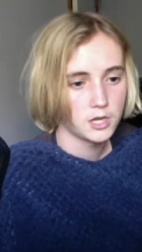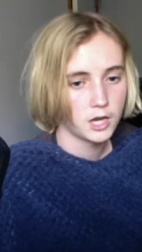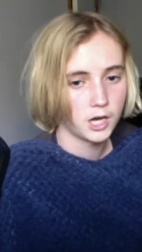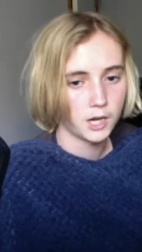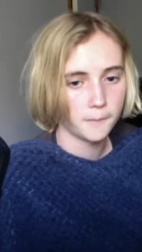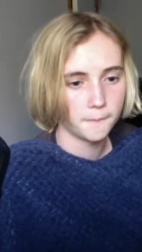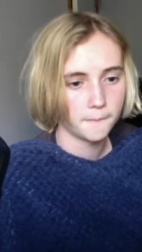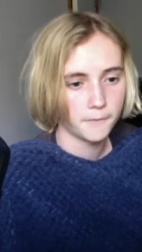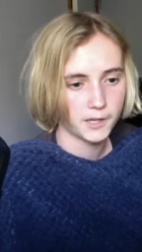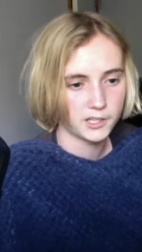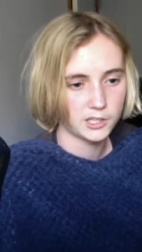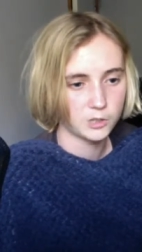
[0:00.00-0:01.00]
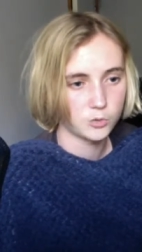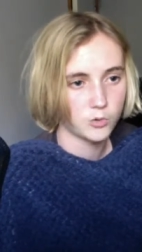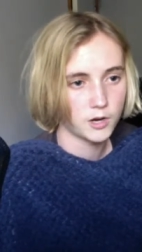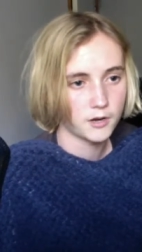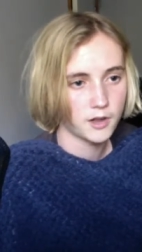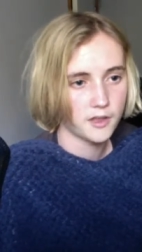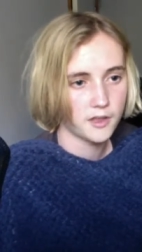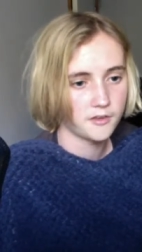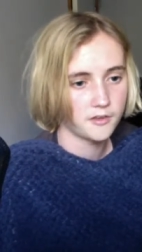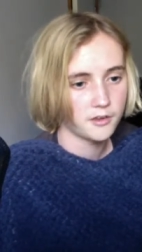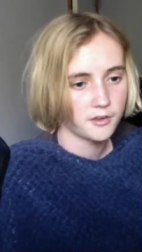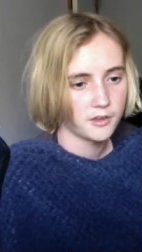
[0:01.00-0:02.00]
Like a little one, and
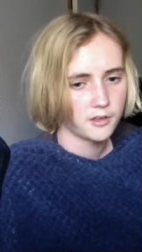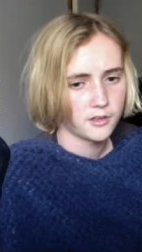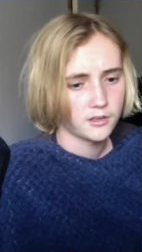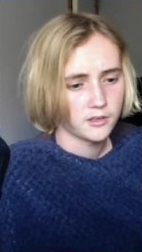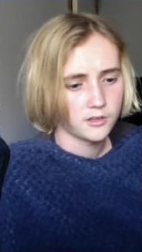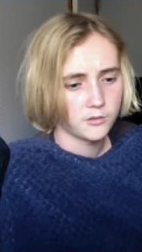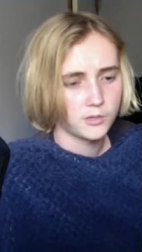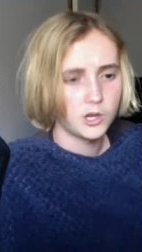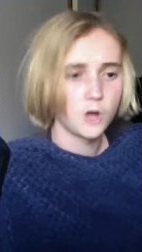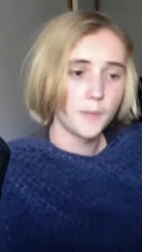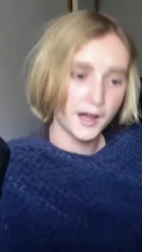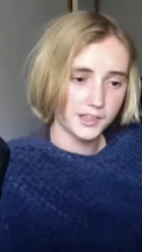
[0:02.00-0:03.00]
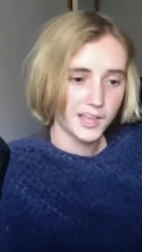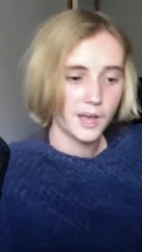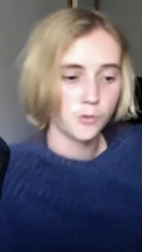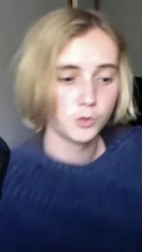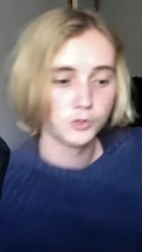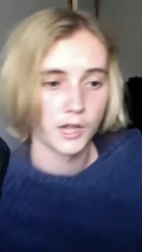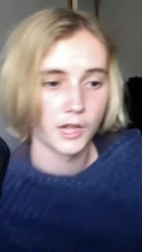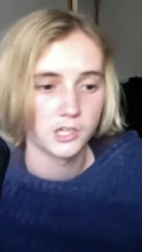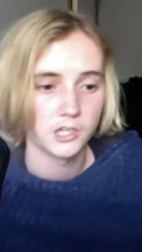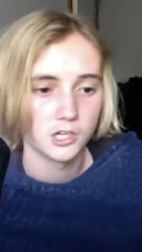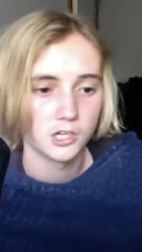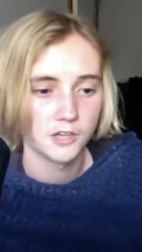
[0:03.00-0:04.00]
we go back there. We'll do like
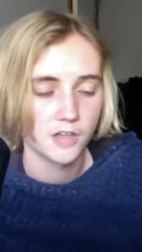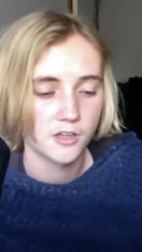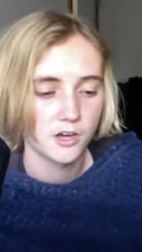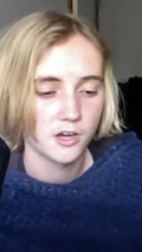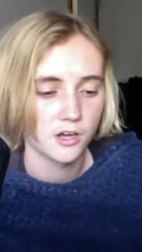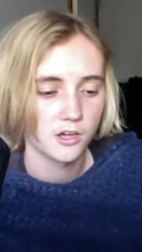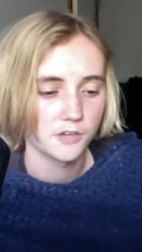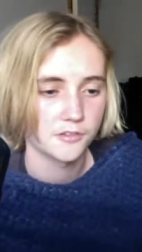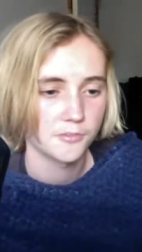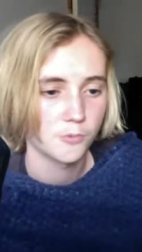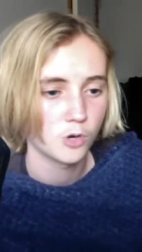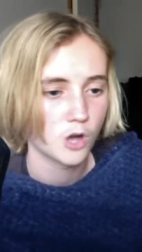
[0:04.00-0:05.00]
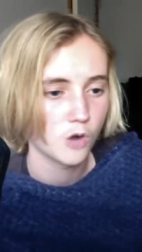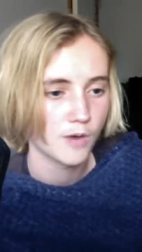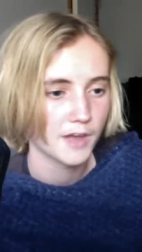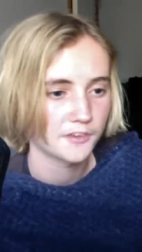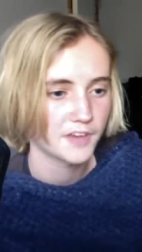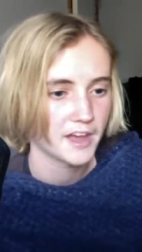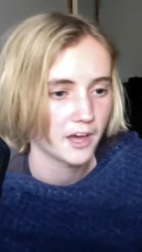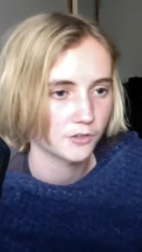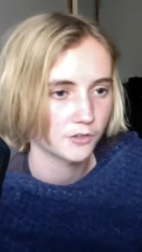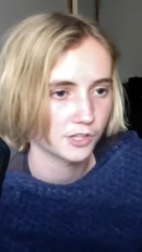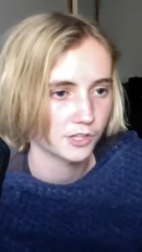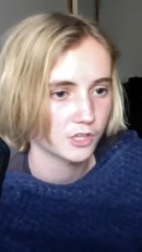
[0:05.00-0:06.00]
another. We'll go around town
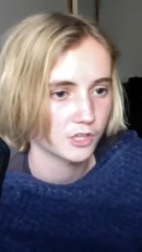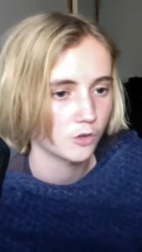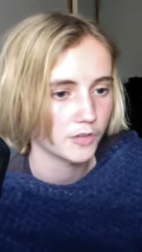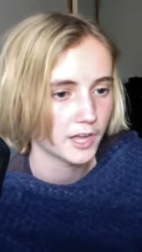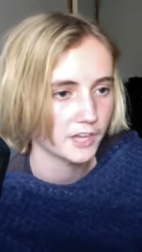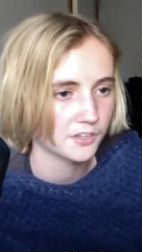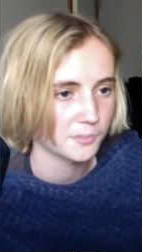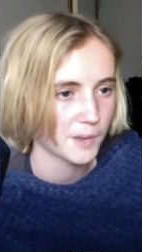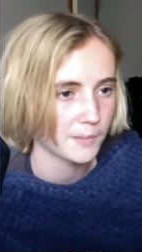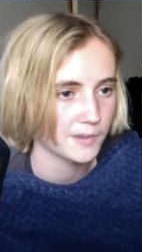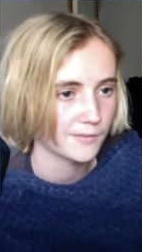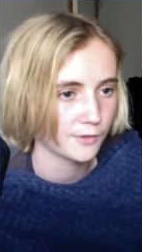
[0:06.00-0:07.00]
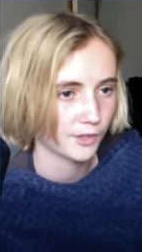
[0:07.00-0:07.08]
just like the old days. Maybe even like